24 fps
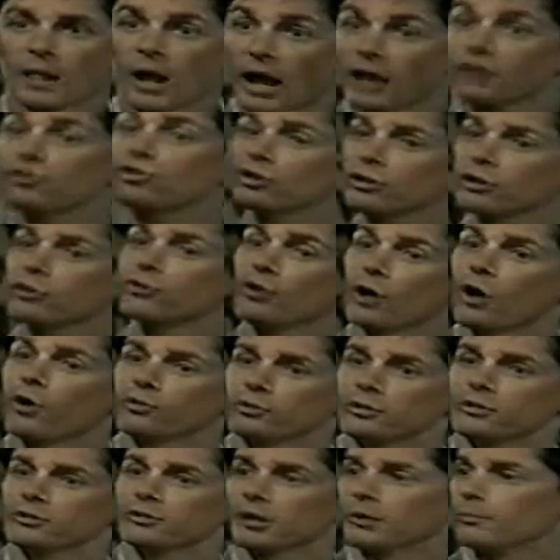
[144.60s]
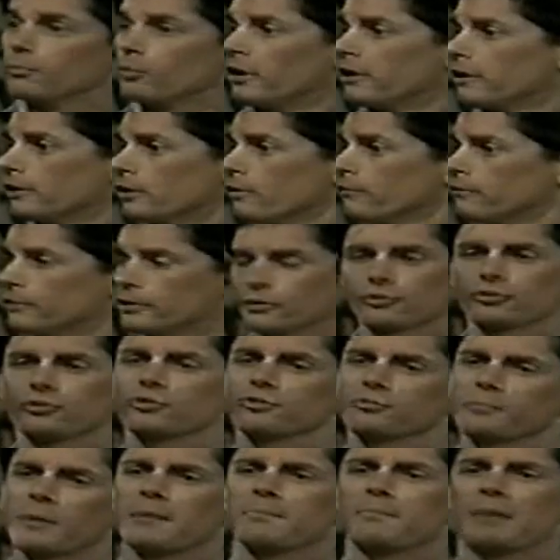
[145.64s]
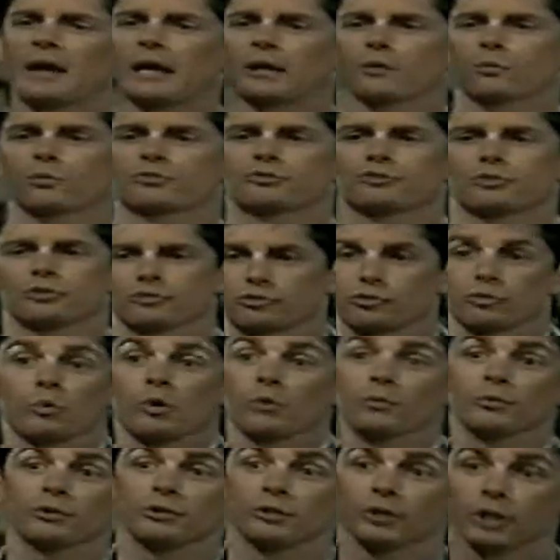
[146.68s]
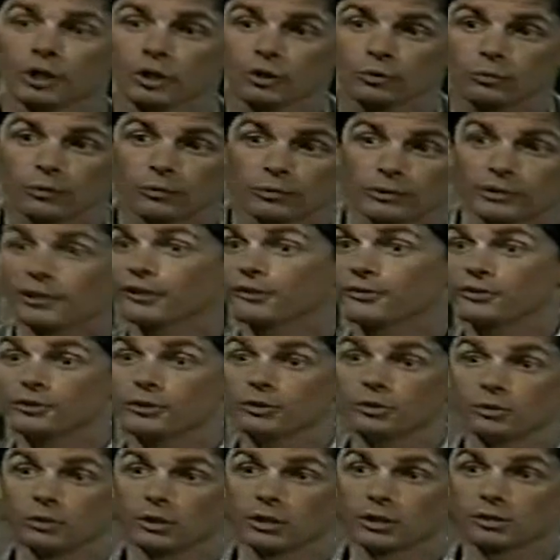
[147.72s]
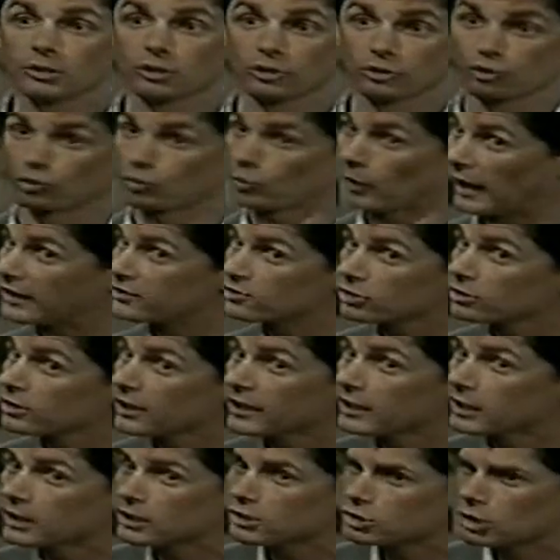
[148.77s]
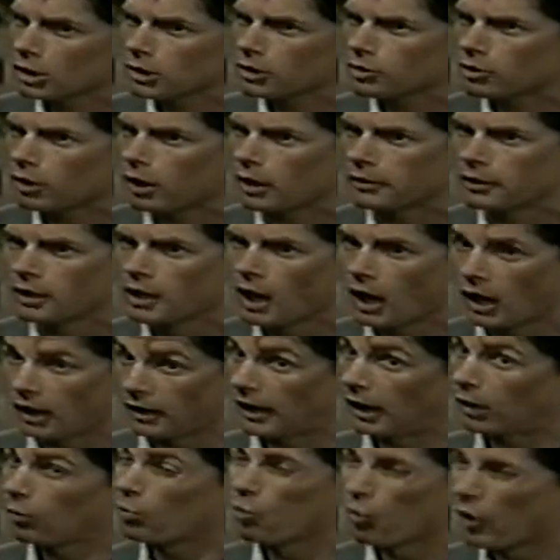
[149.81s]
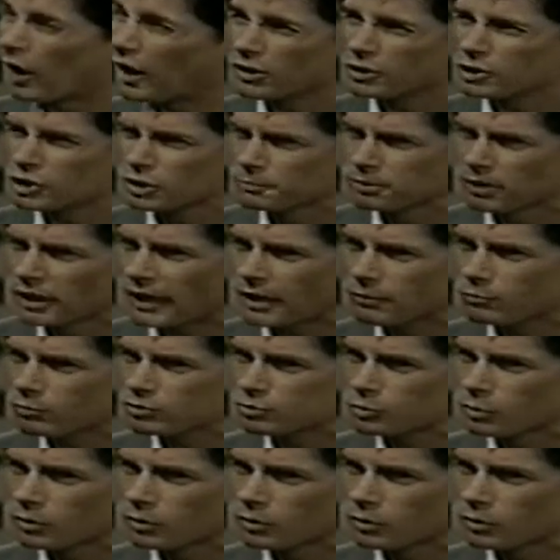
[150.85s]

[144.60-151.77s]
I should have known you'd come running over here as soon as my back was turned. So what were you, what were you going to do? Congratulate each other on, on how well your plan was